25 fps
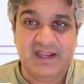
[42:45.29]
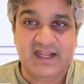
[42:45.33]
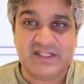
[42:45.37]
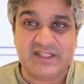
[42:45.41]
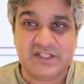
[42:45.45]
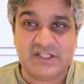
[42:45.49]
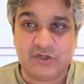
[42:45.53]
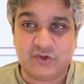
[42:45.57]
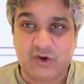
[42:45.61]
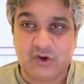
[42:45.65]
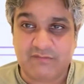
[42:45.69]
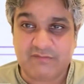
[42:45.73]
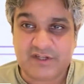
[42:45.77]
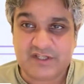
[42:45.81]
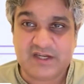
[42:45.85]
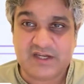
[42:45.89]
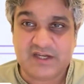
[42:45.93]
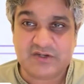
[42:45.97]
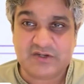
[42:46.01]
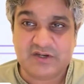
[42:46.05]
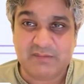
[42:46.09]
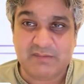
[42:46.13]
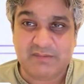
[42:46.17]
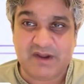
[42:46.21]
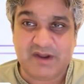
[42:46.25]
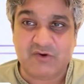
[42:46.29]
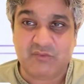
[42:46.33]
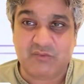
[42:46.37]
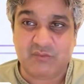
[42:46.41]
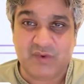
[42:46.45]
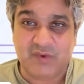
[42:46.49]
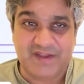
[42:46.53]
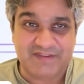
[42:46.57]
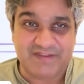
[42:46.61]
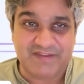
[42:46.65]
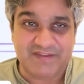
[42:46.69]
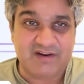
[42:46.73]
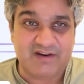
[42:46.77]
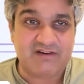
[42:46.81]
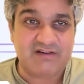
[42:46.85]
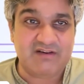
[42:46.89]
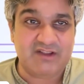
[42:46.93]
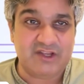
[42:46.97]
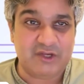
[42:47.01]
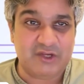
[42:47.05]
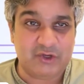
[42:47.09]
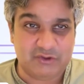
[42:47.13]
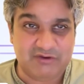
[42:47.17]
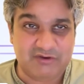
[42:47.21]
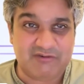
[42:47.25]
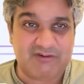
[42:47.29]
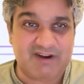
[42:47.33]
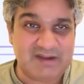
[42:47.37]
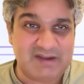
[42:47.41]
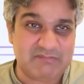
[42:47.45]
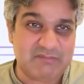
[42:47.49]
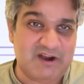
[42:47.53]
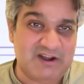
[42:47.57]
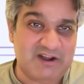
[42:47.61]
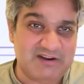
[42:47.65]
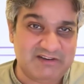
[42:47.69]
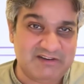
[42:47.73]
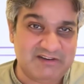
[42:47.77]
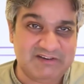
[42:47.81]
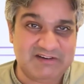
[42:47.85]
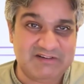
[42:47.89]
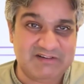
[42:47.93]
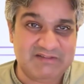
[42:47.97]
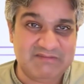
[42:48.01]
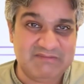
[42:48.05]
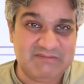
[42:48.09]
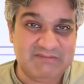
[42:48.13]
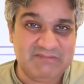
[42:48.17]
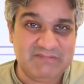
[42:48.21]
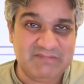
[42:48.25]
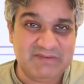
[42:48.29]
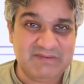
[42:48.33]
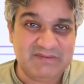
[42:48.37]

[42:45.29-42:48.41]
It's a conversation about whether you're the right partner.